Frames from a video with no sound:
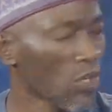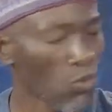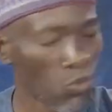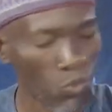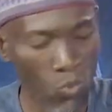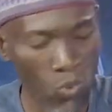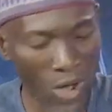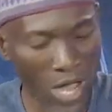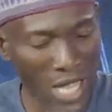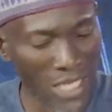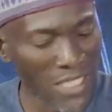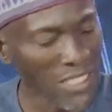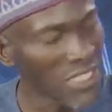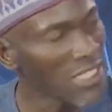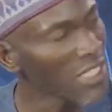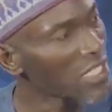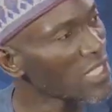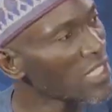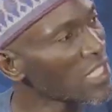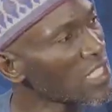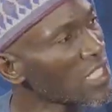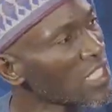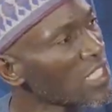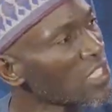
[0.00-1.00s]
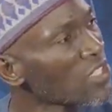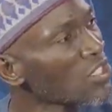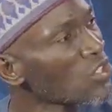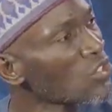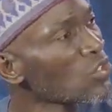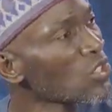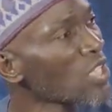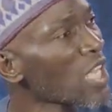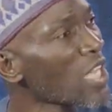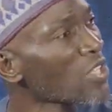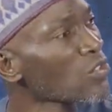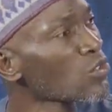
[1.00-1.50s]
One is
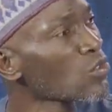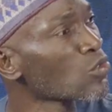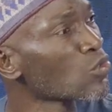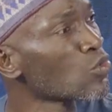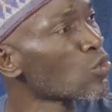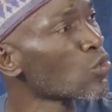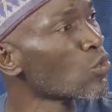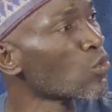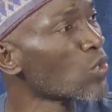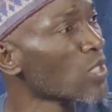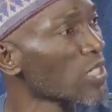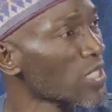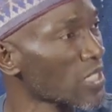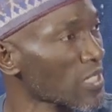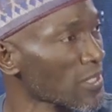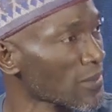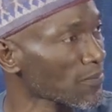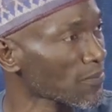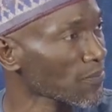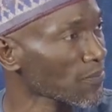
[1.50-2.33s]
issues that has to do with